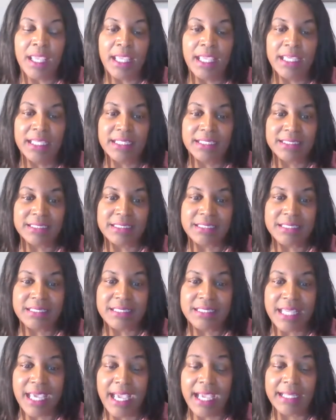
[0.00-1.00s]
It is
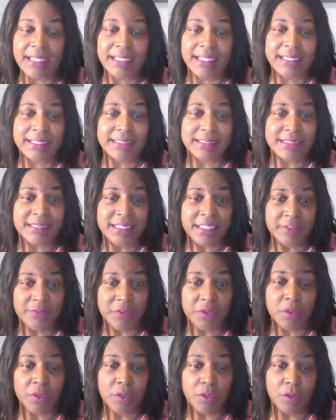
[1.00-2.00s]
not as
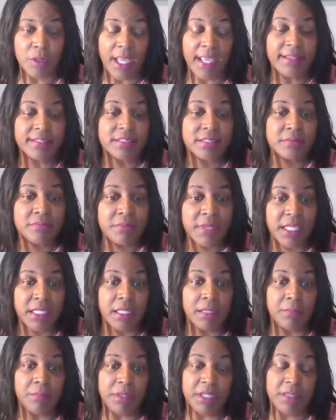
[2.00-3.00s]
difficult as
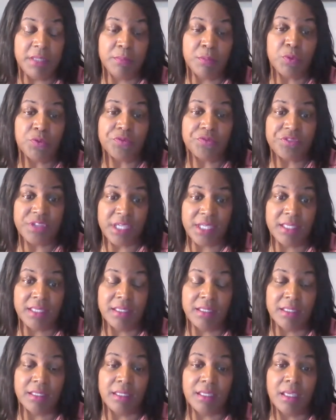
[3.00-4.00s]
many people
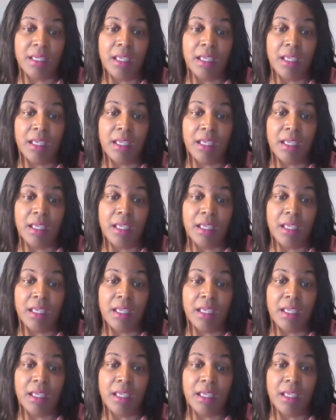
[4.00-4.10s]
think.